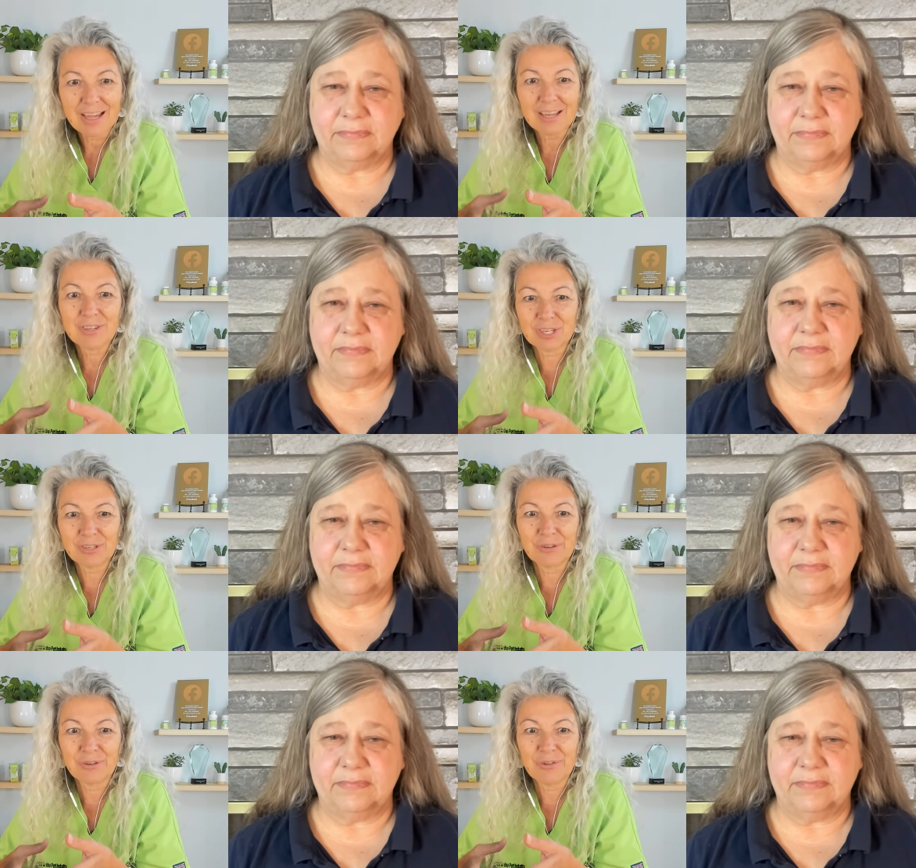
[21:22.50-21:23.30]

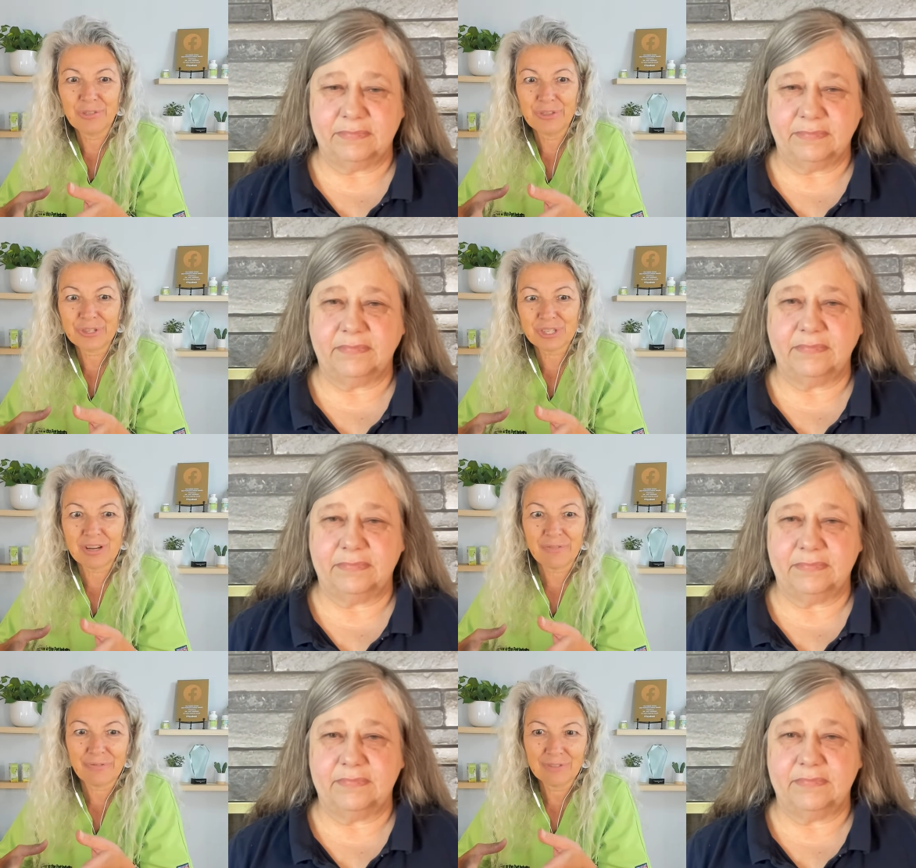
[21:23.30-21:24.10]
Speaker 1: until this
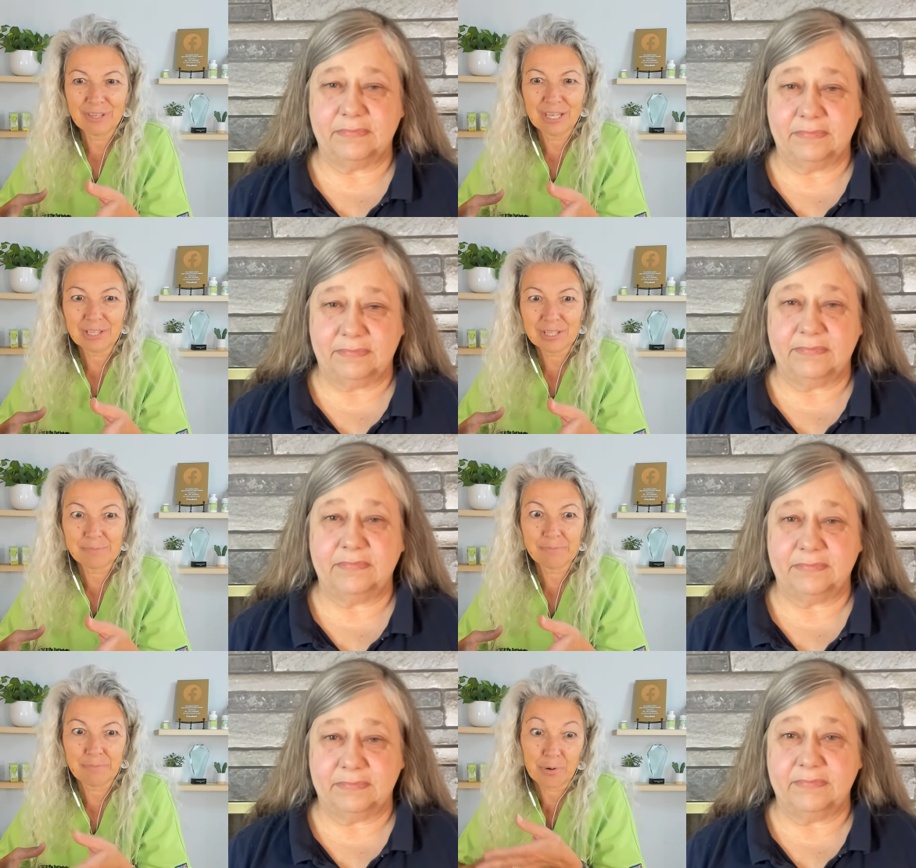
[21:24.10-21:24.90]
stuff
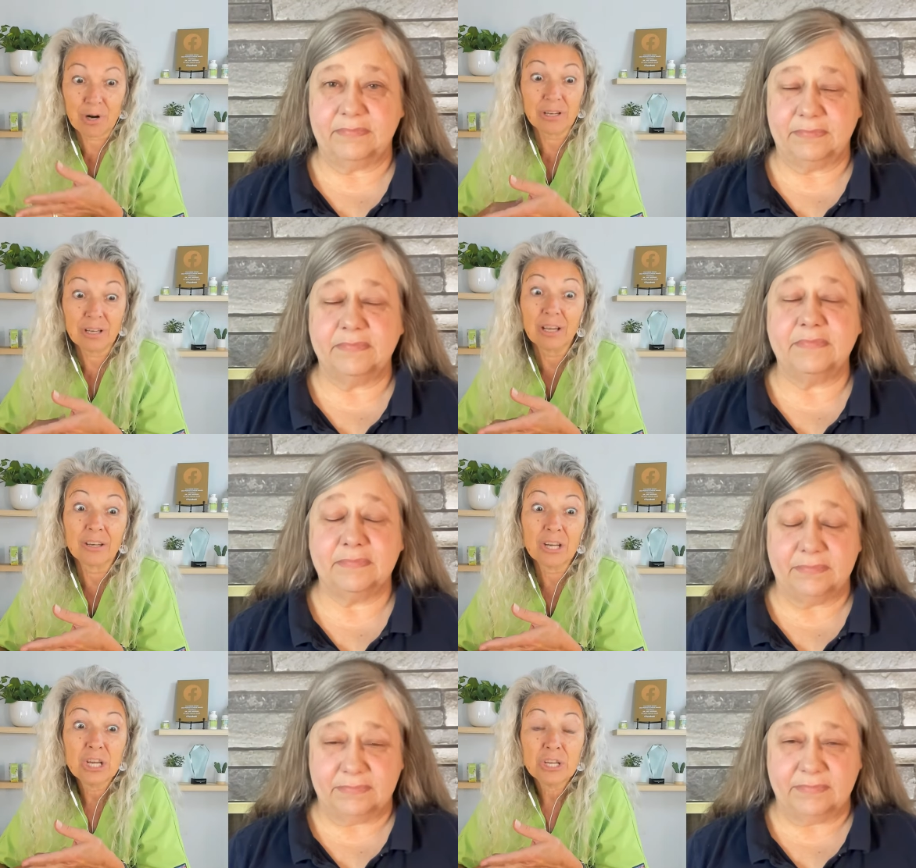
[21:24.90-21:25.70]
gets brought in.
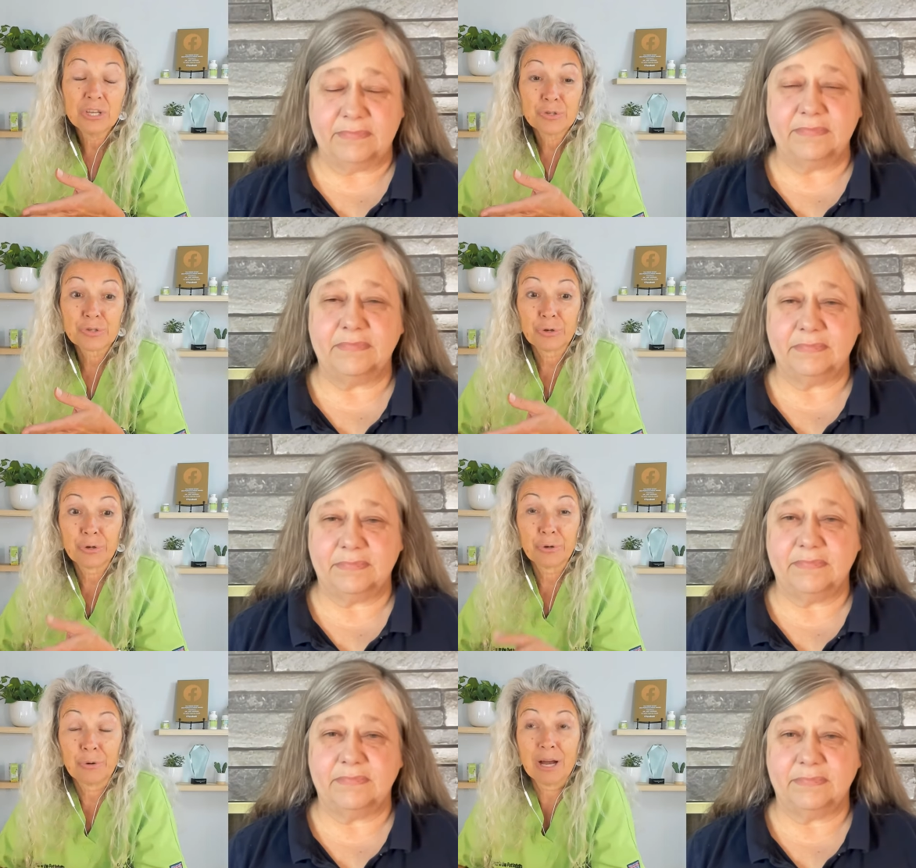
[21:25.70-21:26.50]
Mm-hmm.
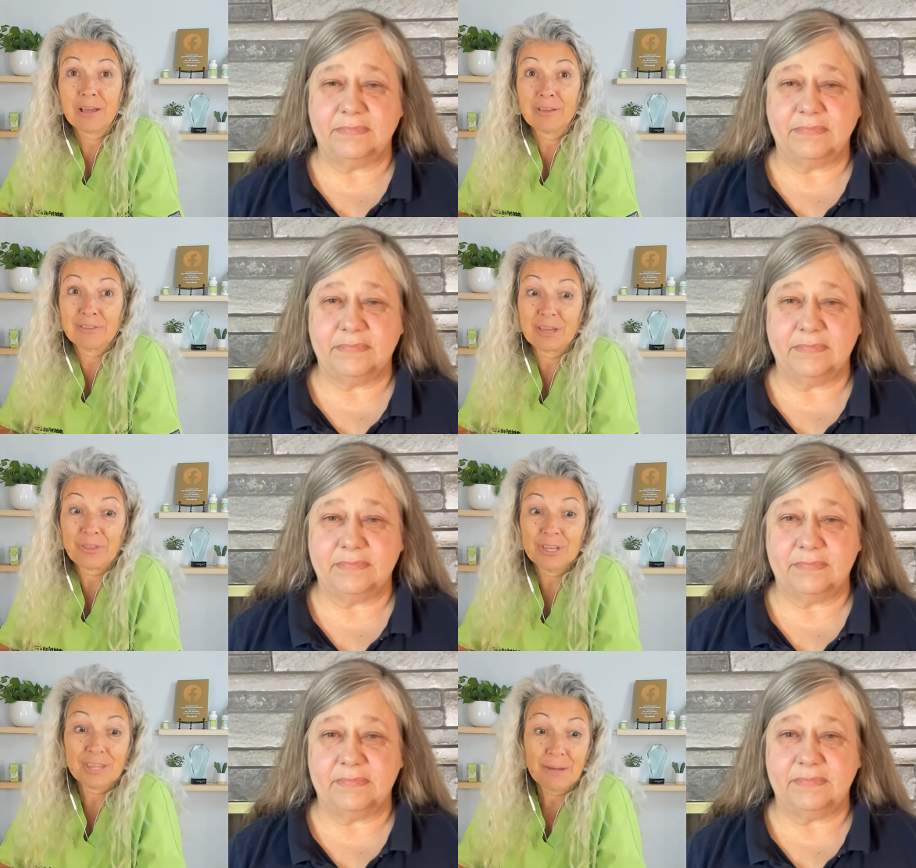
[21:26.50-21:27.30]
So I,
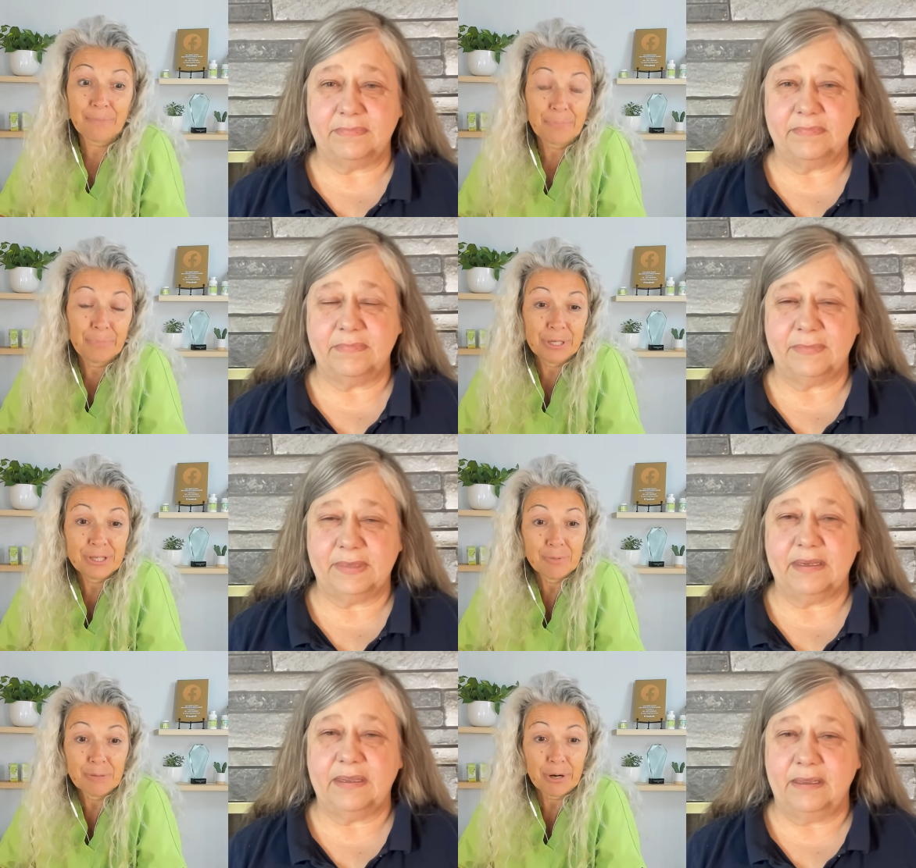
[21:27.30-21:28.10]
I think that
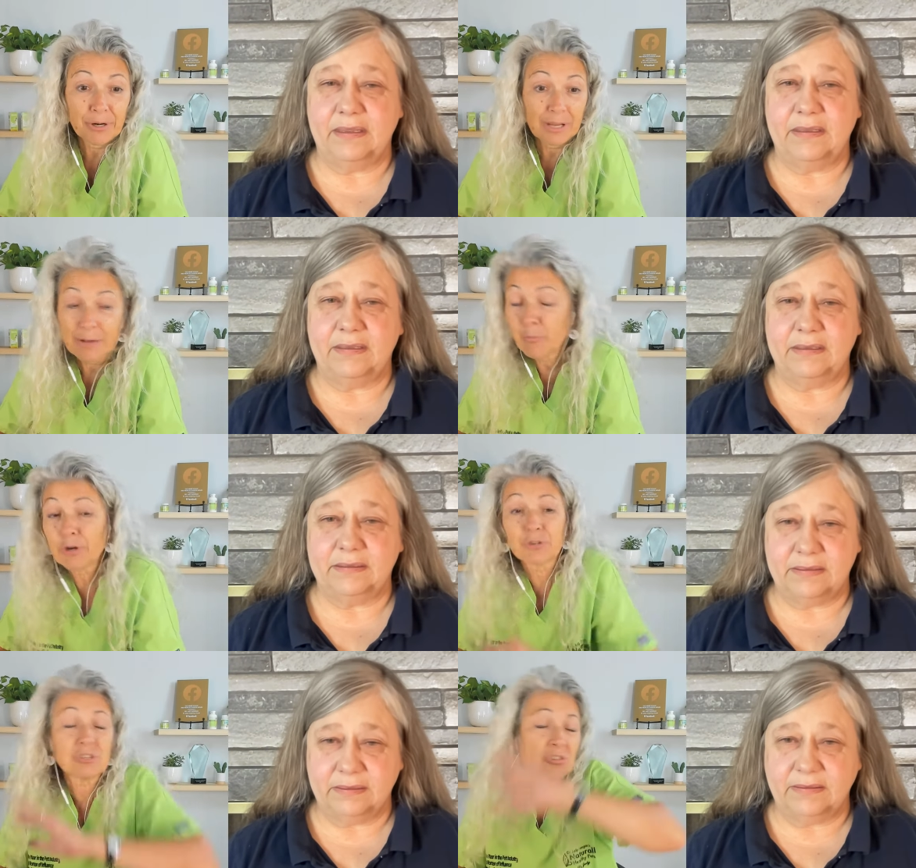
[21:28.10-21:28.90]
plays a big part in it. And
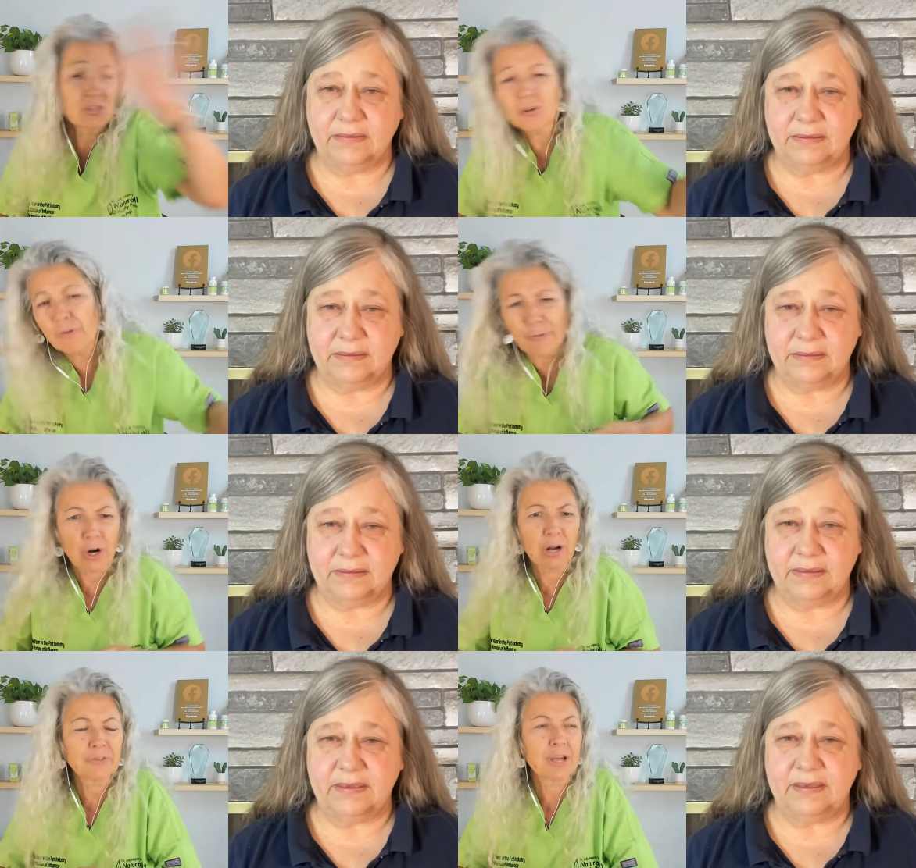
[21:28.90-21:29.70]
we are so
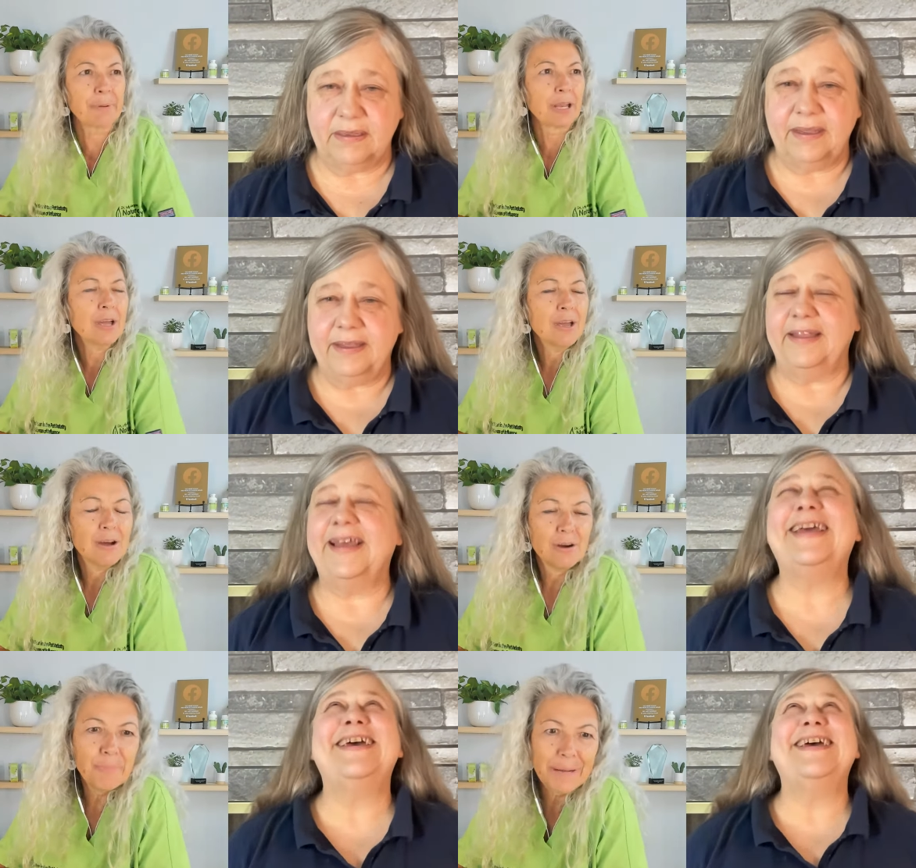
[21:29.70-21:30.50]
far off topic. Oh